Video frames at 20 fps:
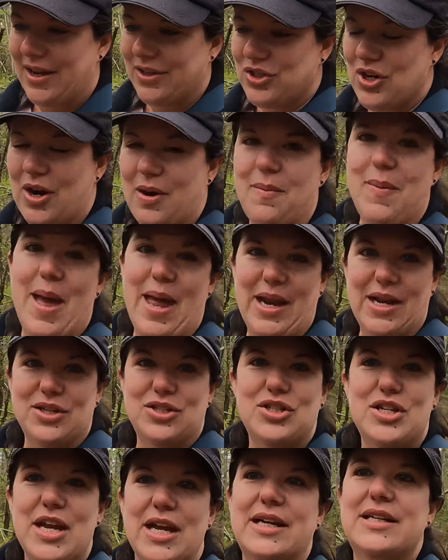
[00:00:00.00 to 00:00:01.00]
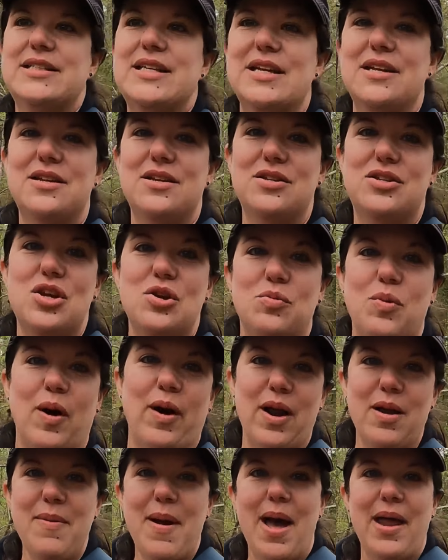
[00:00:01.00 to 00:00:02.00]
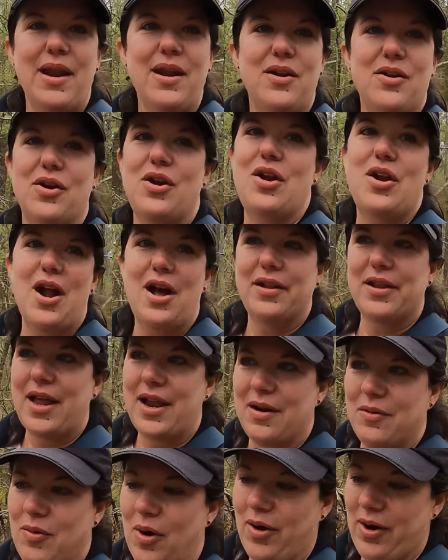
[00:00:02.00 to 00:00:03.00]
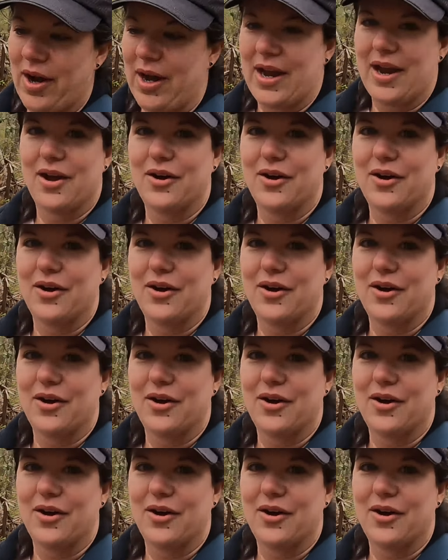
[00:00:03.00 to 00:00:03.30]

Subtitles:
try to manage ticks? And do you worry about it, or do you not let it worry